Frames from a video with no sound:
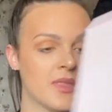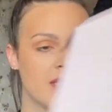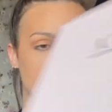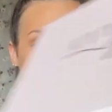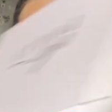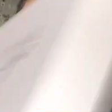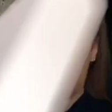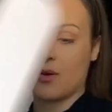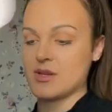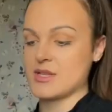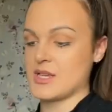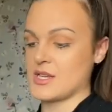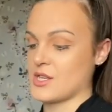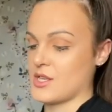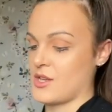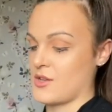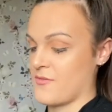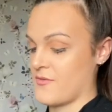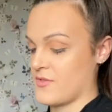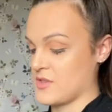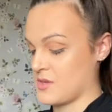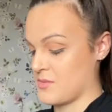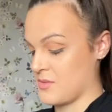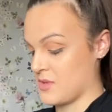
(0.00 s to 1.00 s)
Chloe's actually gone
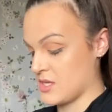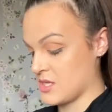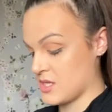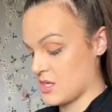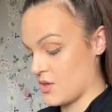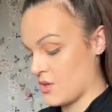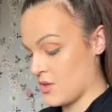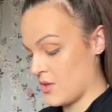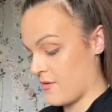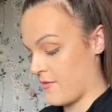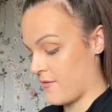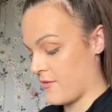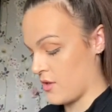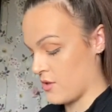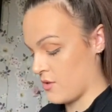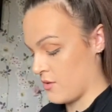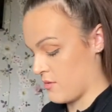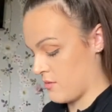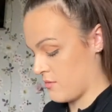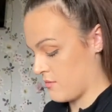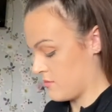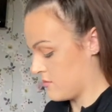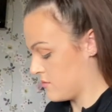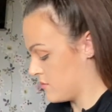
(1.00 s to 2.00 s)
for something that's colourful.
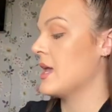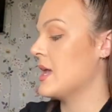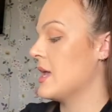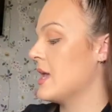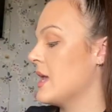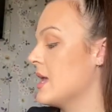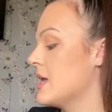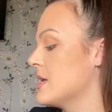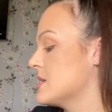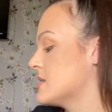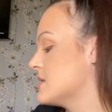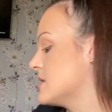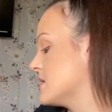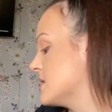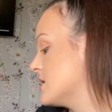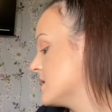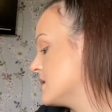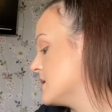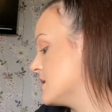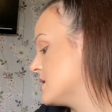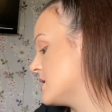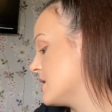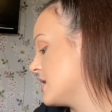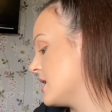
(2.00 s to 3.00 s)
Is
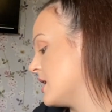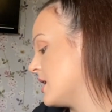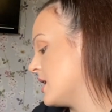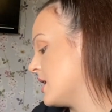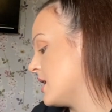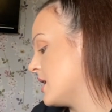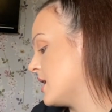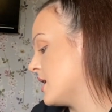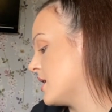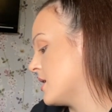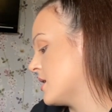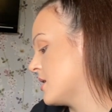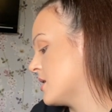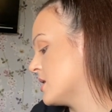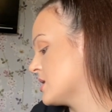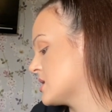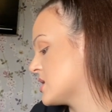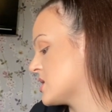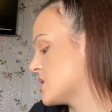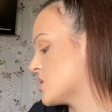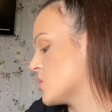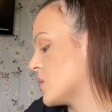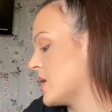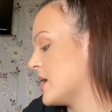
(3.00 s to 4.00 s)
the
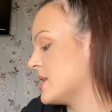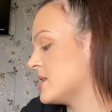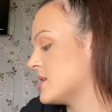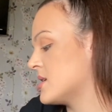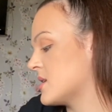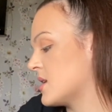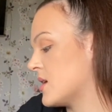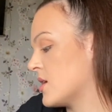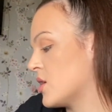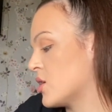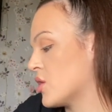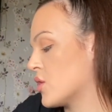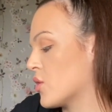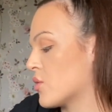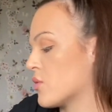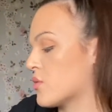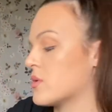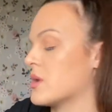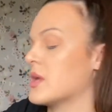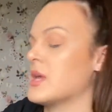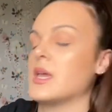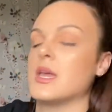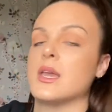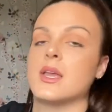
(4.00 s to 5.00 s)
Sweetener
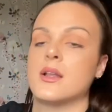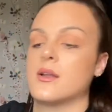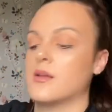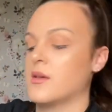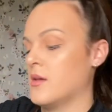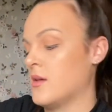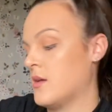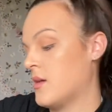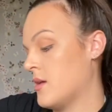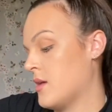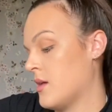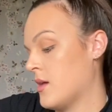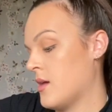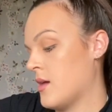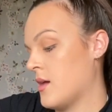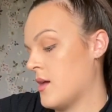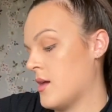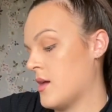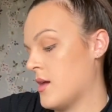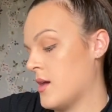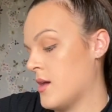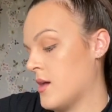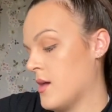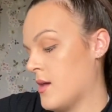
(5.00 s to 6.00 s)
Green
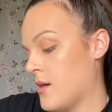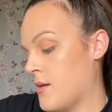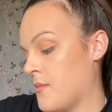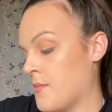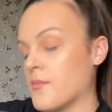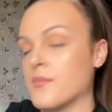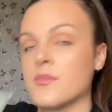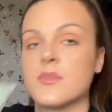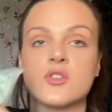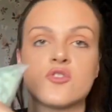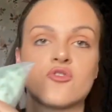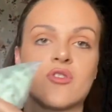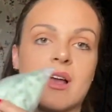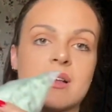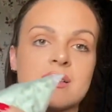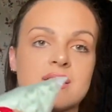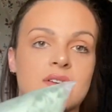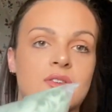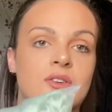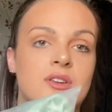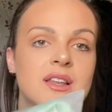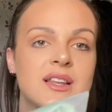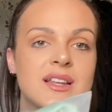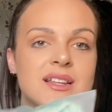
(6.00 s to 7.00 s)
dress. I
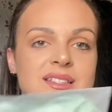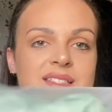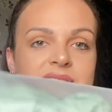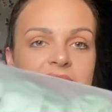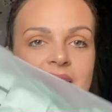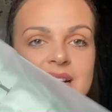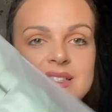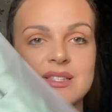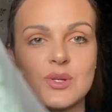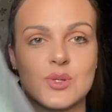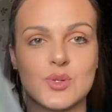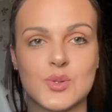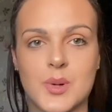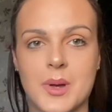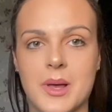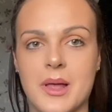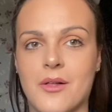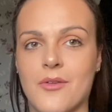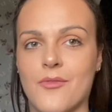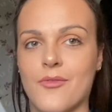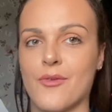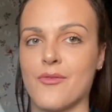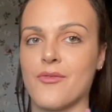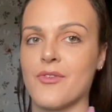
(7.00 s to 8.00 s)
got it in a size
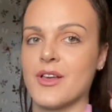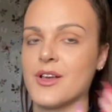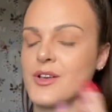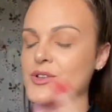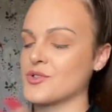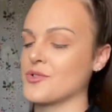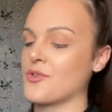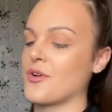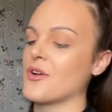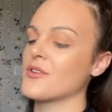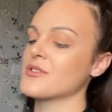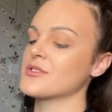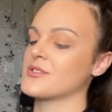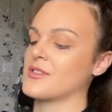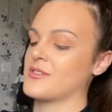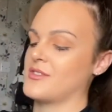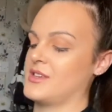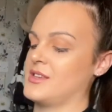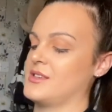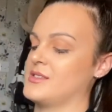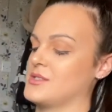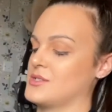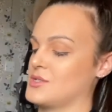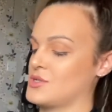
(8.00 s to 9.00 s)
12. Fingers crossed
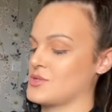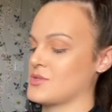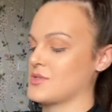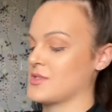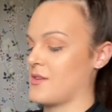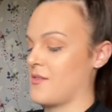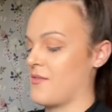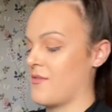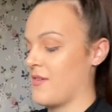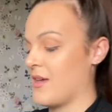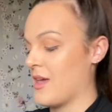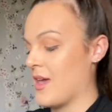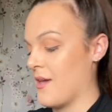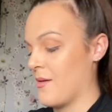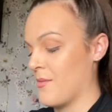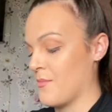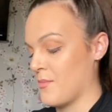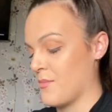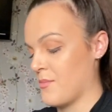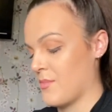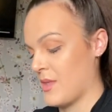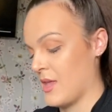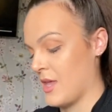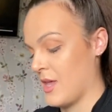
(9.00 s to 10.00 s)
this does fit.
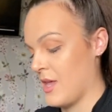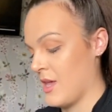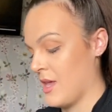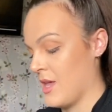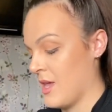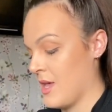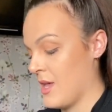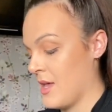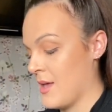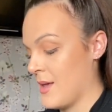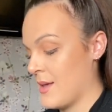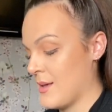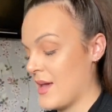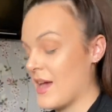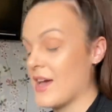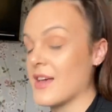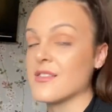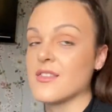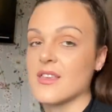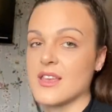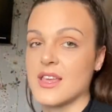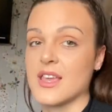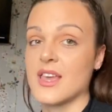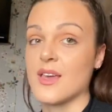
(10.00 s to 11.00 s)
I
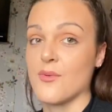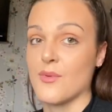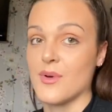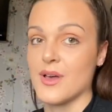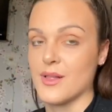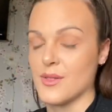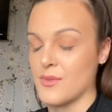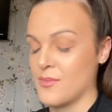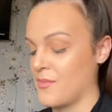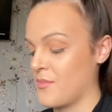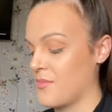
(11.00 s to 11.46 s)
think it will.